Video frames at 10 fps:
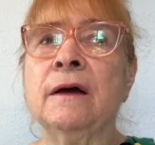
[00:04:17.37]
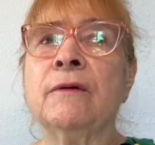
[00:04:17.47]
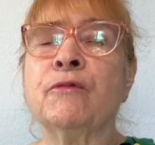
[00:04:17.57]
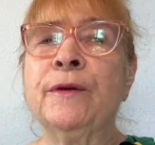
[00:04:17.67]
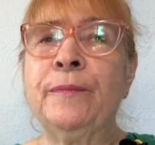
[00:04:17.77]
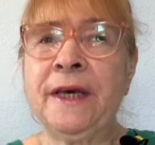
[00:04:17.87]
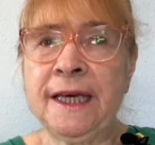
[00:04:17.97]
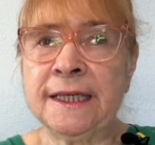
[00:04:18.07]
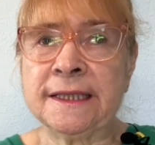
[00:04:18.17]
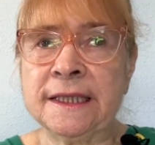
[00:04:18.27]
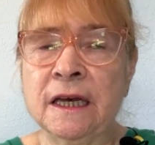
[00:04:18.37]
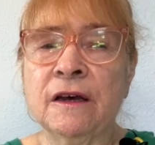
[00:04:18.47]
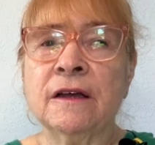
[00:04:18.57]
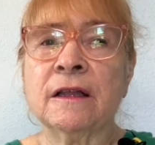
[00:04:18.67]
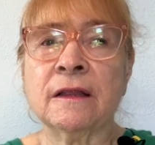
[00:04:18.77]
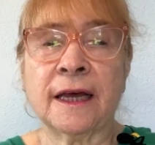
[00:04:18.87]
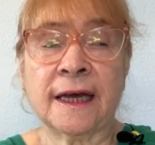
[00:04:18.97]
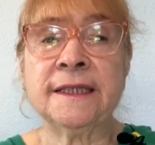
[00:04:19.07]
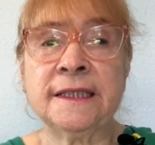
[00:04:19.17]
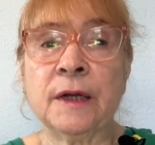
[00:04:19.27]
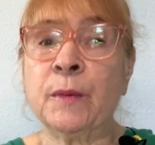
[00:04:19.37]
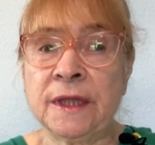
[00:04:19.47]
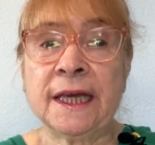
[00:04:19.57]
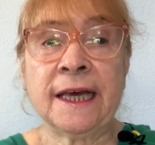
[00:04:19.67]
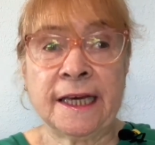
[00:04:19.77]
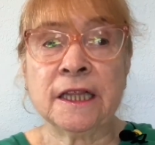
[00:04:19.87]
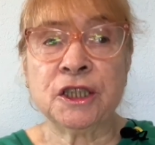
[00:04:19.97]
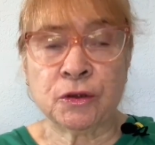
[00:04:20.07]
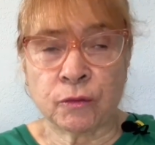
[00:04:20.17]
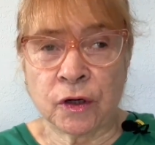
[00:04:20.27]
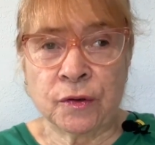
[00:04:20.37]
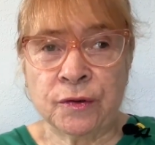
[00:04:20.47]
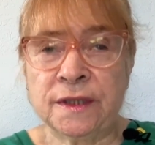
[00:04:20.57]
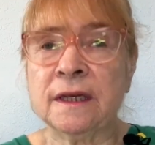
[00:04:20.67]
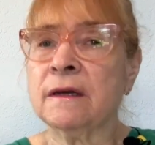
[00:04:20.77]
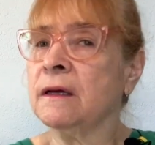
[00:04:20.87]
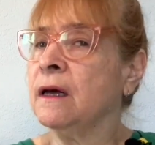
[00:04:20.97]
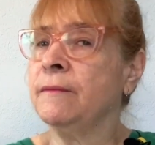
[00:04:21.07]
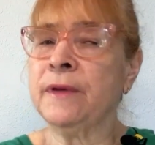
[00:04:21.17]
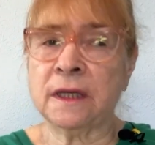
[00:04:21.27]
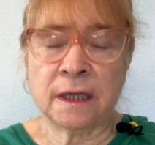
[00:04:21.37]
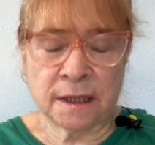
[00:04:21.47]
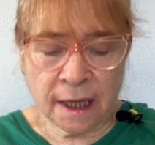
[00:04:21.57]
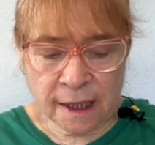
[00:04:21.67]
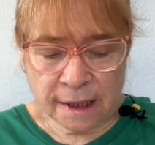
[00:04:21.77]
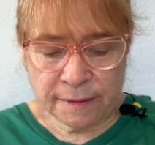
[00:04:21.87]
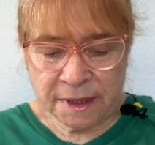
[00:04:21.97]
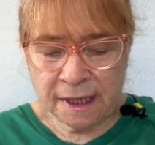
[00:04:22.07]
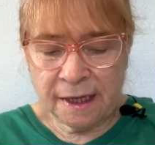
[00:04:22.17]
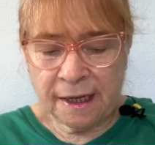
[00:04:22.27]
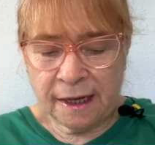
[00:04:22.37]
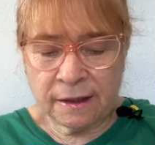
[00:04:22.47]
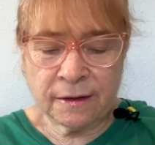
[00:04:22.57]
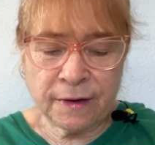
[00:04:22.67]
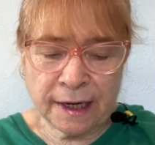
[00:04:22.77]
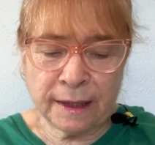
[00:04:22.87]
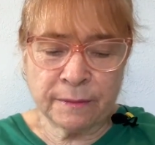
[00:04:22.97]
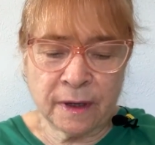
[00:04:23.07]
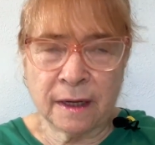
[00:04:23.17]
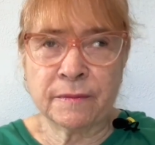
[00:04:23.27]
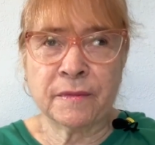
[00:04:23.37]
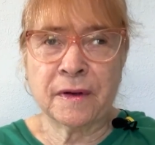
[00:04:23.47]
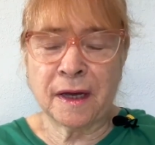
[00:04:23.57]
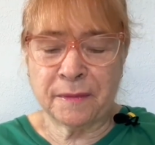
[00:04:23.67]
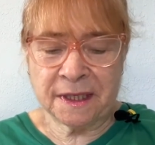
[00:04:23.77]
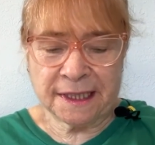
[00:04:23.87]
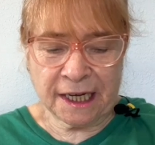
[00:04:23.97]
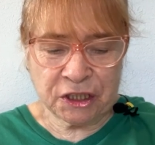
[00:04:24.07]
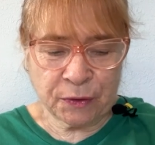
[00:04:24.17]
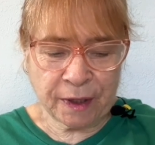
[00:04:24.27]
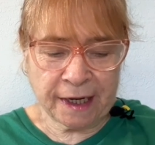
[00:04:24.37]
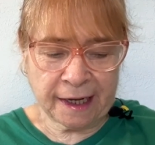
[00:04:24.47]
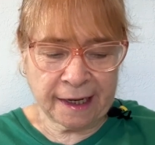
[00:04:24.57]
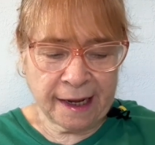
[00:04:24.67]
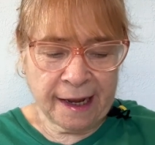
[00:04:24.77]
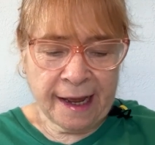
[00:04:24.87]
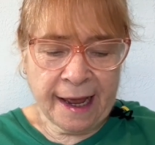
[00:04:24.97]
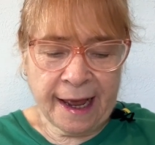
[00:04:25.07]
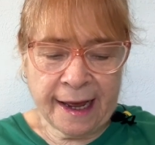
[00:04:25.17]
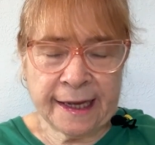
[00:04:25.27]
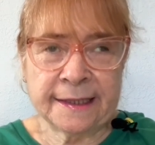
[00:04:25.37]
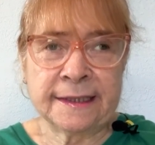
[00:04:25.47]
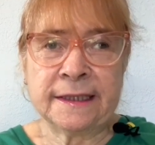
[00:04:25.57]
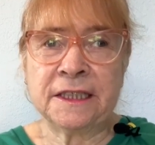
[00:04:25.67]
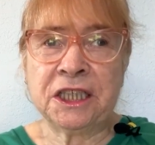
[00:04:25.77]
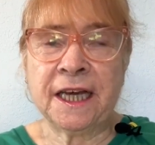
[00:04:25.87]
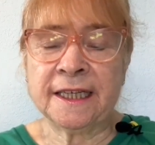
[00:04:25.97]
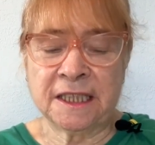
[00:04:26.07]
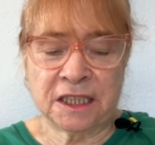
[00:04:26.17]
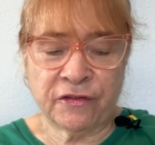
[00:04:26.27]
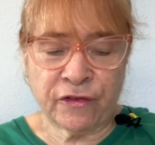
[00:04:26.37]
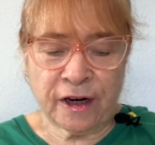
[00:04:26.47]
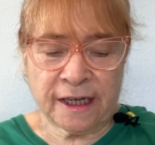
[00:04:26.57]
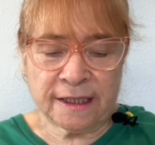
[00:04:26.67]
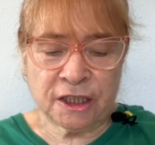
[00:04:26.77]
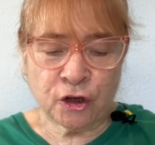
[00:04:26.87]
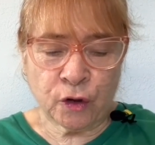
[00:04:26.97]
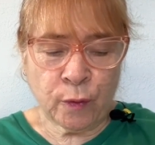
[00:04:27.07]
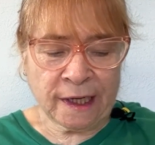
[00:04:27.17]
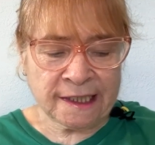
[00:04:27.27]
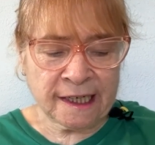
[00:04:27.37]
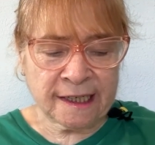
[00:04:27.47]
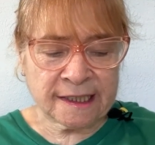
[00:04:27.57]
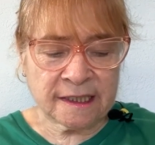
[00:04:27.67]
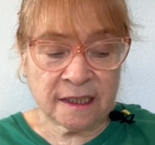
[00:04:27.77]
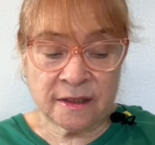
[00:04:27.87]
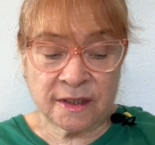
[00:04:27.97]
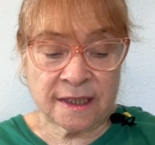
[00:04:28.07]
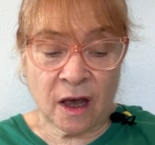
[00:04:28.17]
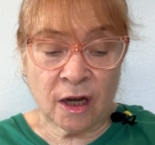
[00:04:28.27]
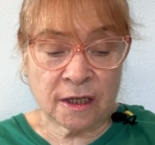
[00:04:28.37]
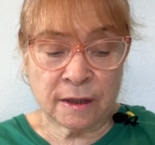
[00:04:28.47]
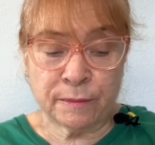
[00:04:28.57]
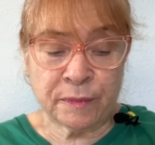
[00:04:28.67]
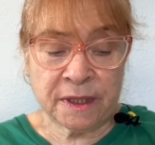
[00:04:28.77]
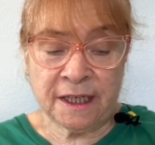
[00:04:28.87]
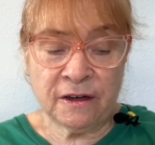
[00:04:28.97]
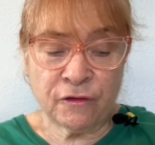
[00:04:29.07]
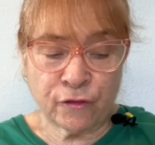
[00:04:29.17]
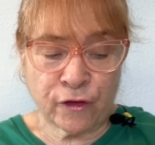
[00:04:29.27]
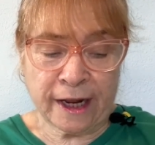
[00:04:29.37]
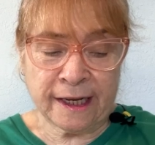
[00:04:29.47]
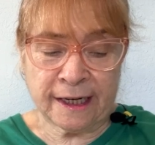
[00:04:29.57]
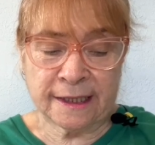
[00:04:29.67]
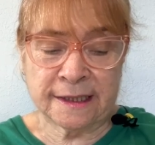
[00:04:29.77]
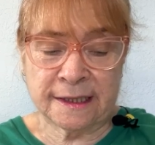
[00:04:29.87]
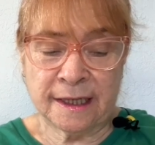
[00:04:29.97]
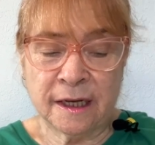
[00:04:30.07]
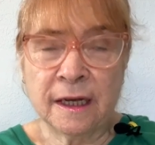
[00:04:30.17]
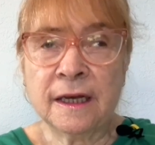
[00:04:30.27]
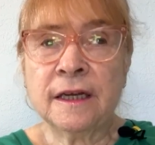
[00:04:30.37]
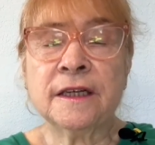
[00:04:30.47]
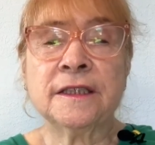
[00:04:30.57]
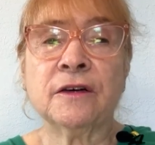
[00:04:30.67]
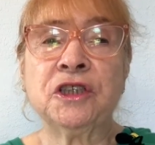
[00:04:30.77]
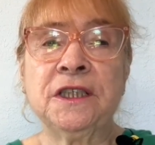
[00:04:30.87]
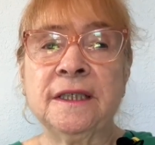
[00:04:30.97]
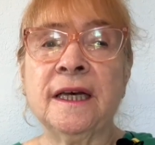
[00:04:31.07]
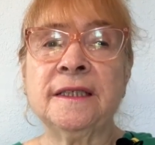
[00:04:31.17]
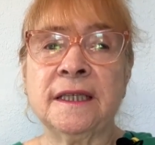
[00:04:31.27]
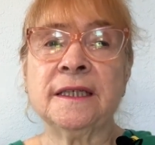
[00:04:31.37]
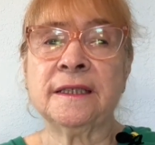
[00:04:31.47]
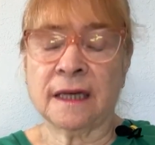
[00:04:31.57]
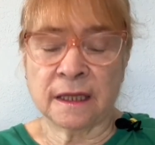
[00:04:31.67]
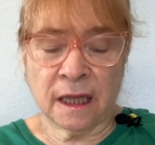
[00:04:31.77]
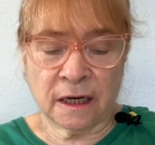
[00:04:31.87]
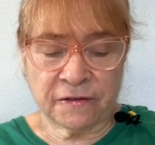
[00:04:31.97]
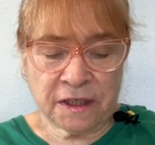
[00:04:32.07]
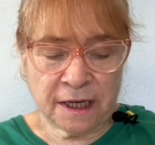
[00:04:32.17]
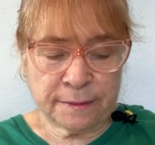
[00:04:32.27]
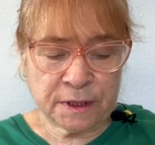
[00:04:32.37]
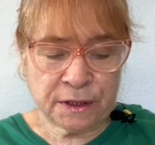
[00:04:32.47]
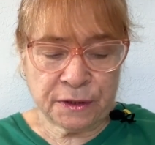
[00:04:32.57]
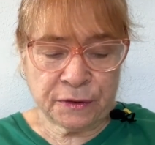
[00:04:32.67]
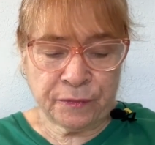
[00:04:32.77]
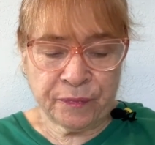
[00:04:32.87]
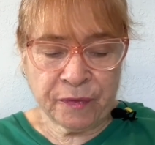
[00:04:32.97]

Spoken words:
repeats, like I said, with the English Rose a million times. All right, I'm exaggerating. And she has this phrase, Sir Quentin insists on complete frankness. So she says this a lot of times too.